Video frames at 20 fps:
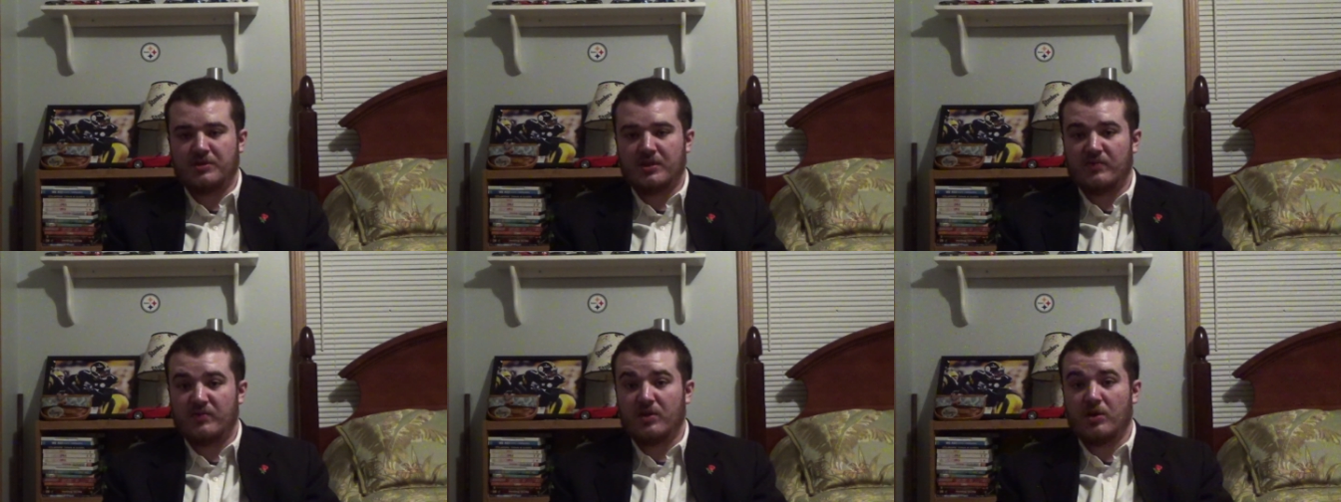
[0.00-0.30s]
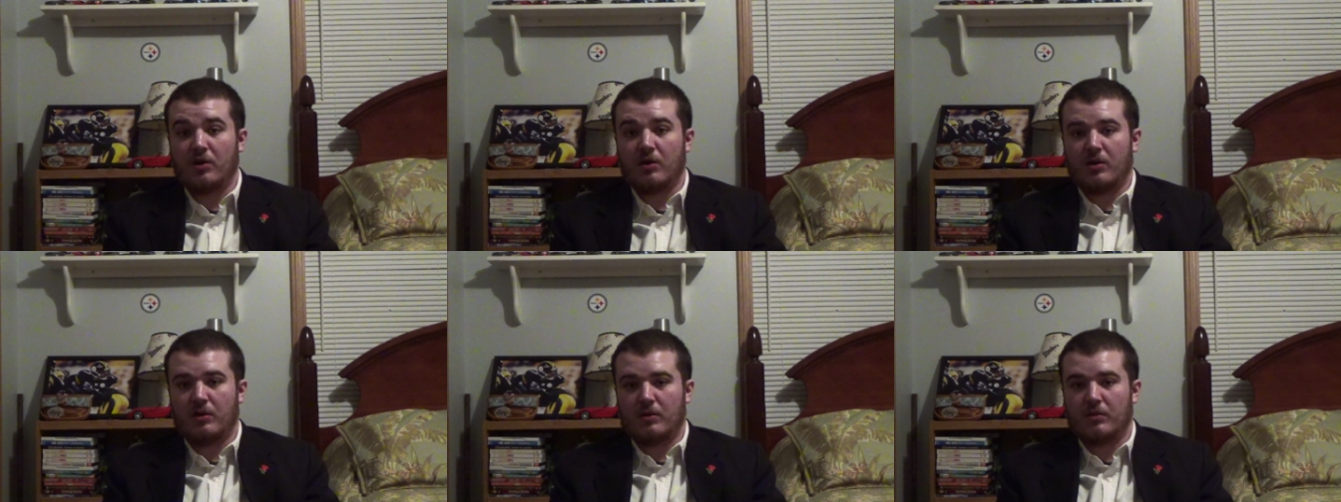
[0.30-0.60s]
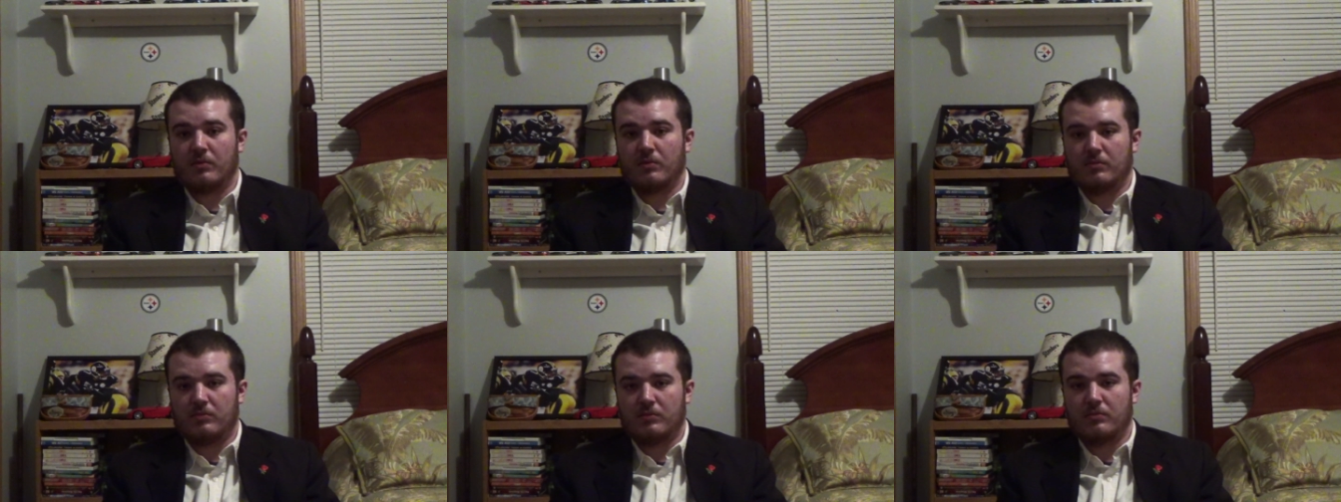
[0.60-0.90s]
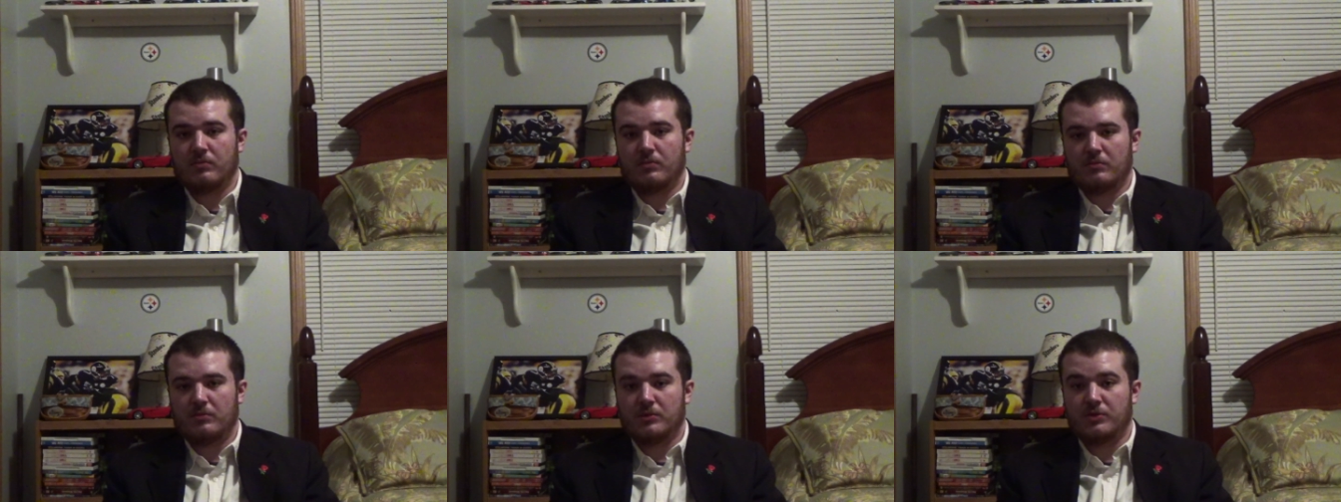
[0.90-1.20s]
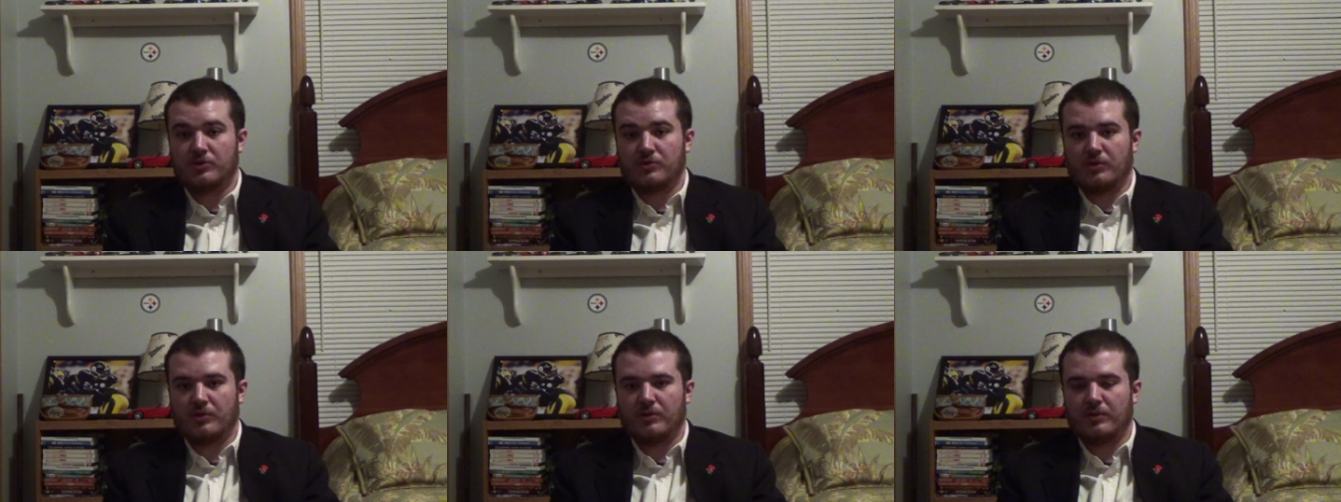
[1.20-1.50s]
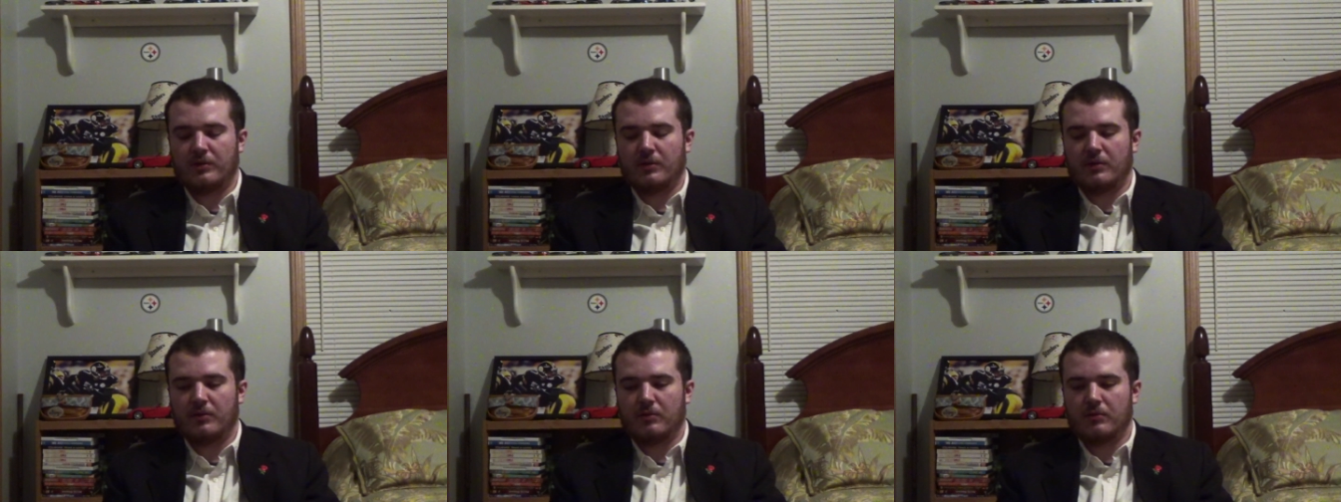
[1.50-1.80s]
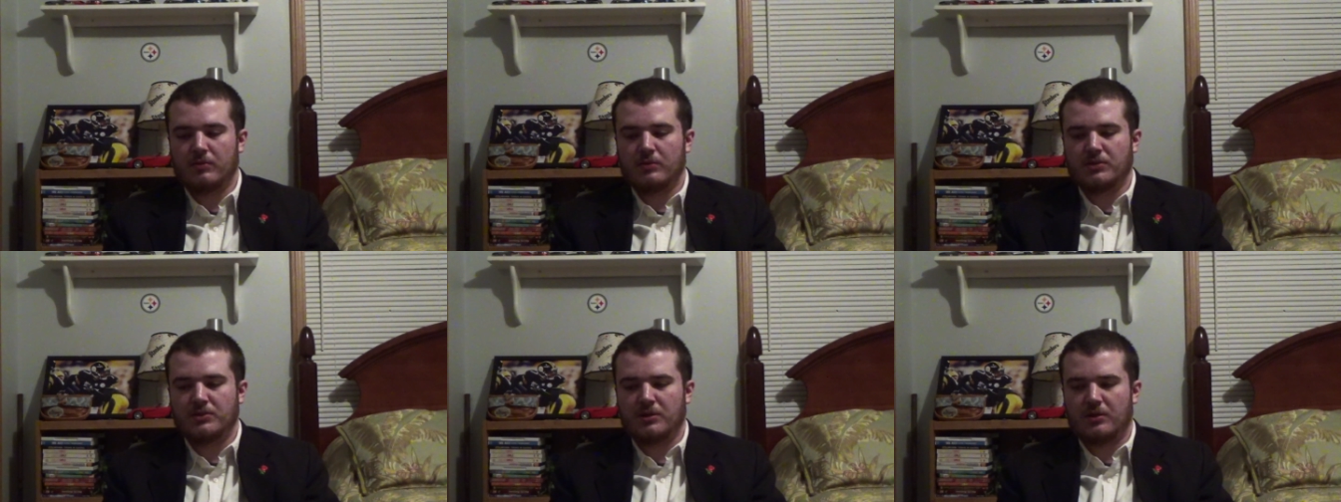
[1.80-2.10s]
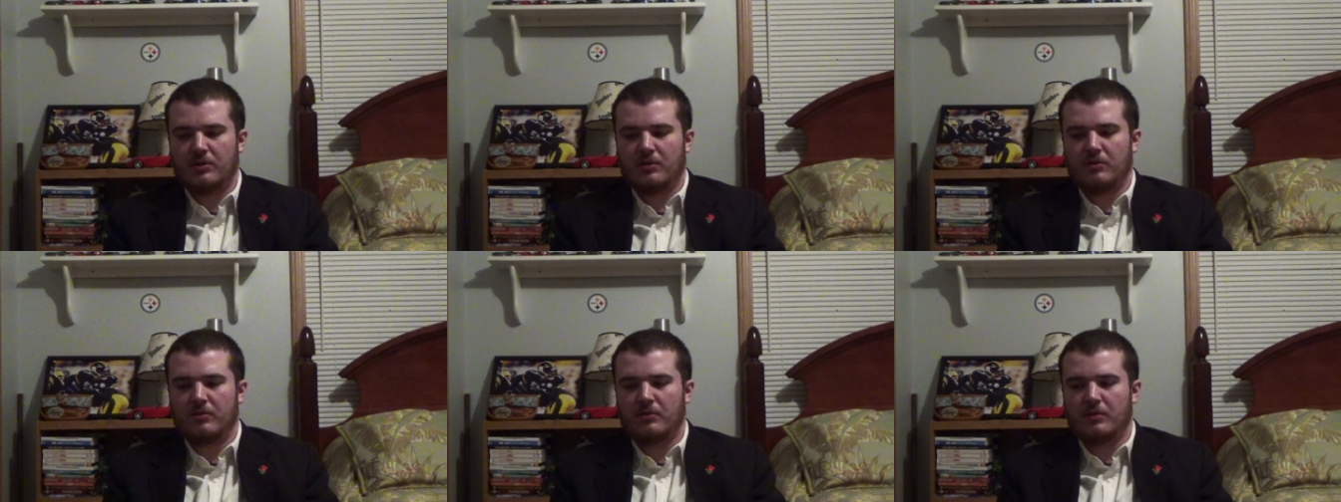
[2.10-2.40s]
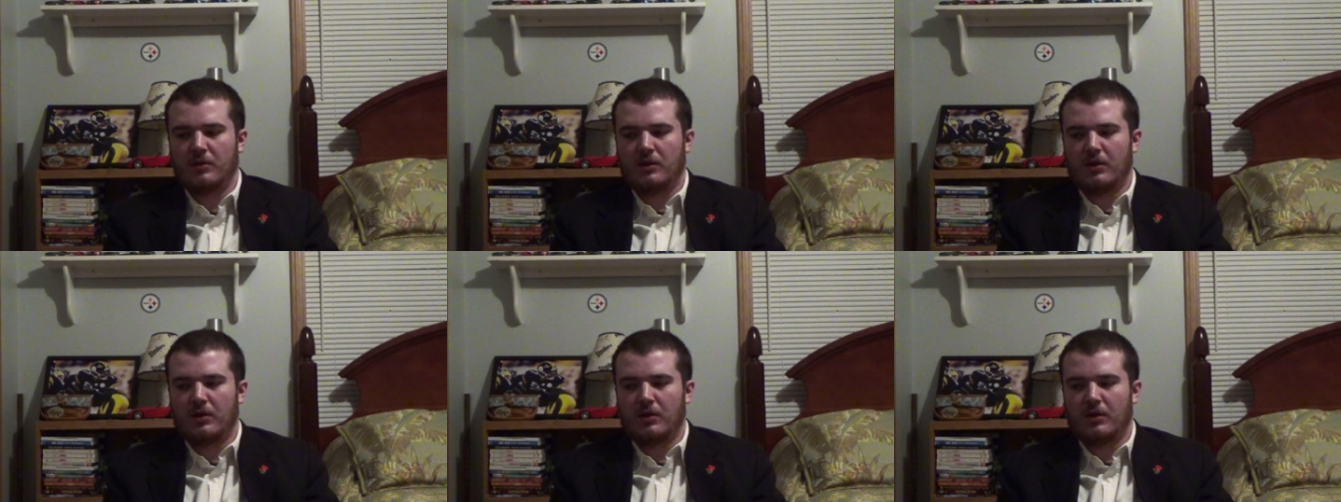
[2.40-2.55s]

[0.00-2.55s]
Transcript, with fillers: of it all, truly. So.